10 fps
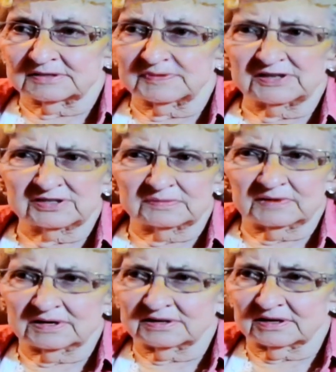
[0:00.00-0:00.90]

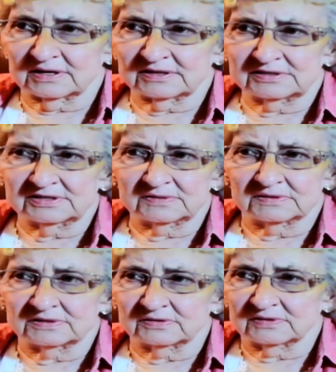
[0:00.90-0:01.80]
Especially my daughter,
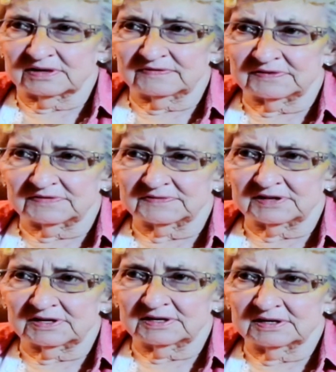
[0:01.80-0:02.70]
she was only
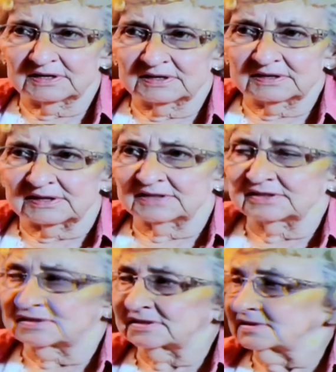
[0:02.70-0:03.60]
50.
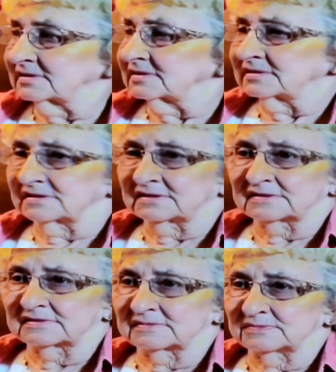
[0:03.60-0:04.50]
That's this